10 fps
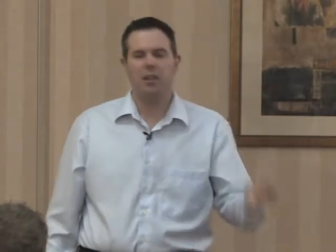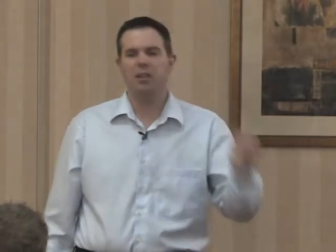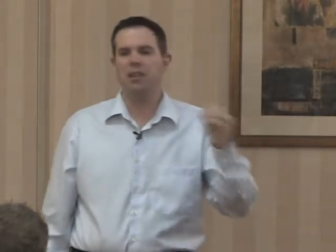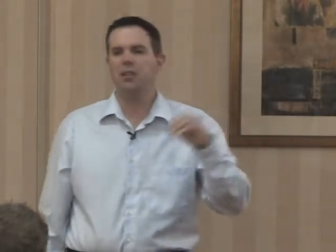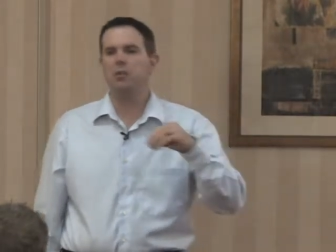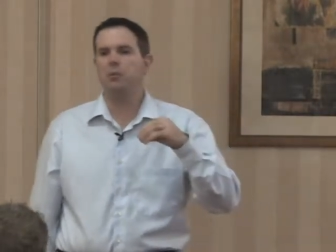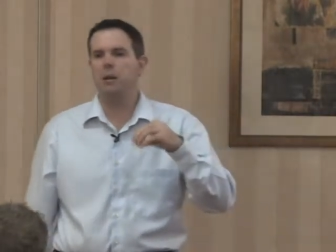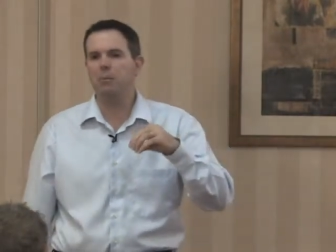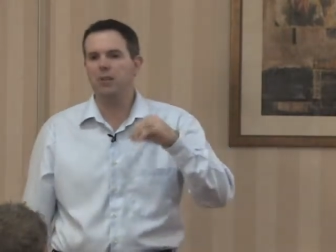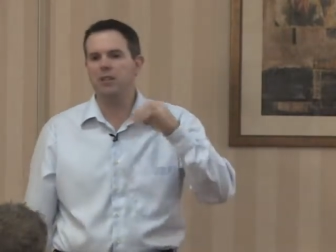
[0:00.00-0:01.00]
The thing to
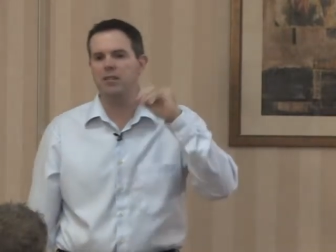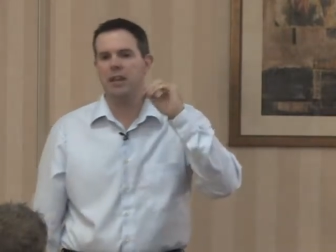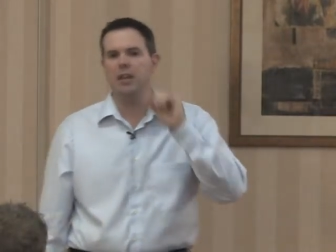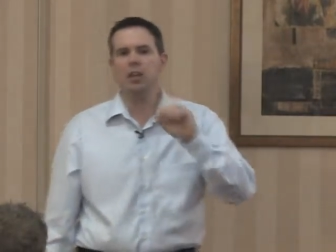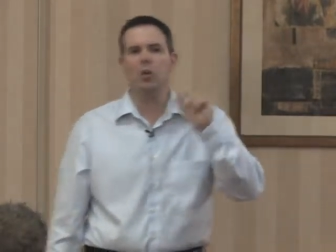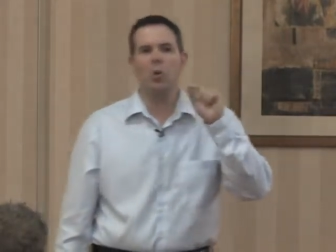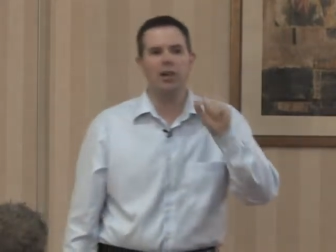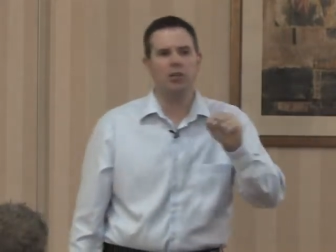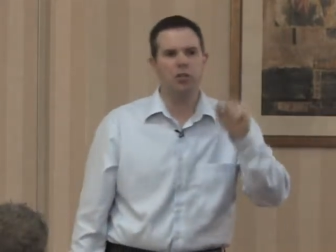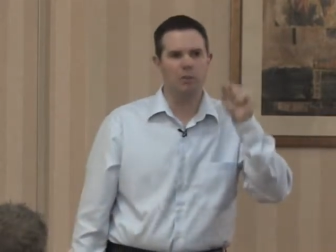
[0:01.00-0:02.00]
remember is any
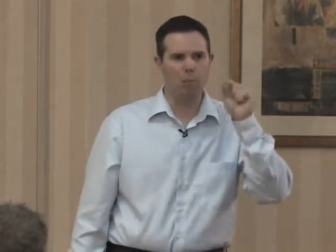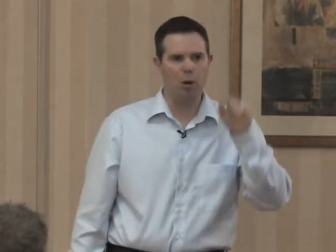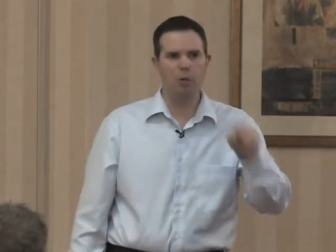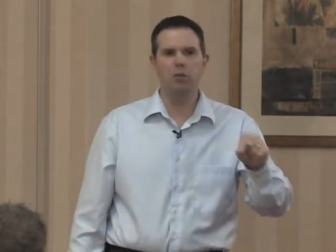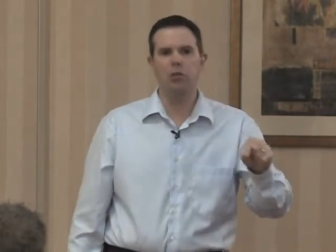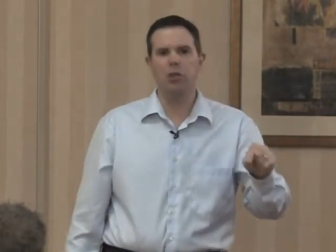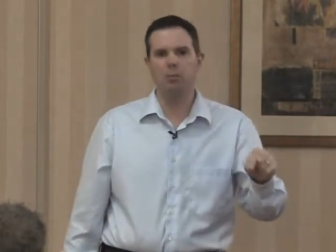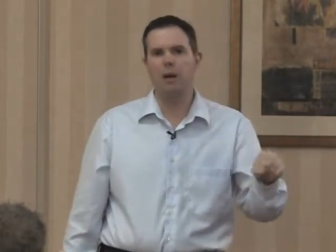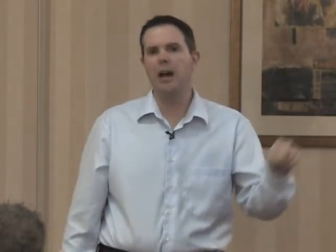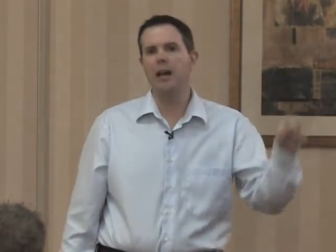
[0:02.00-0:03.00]
question posed to your
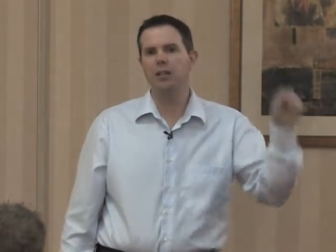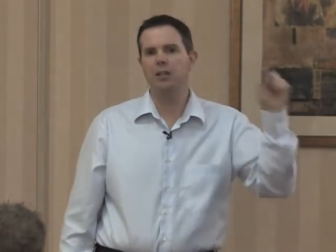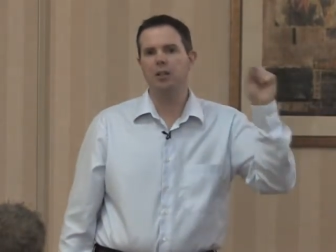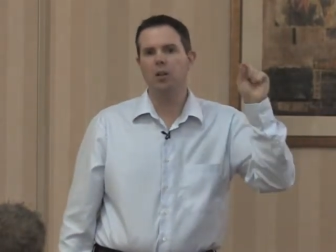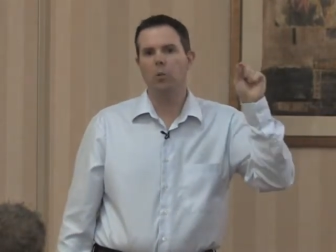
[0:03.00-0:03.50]
mind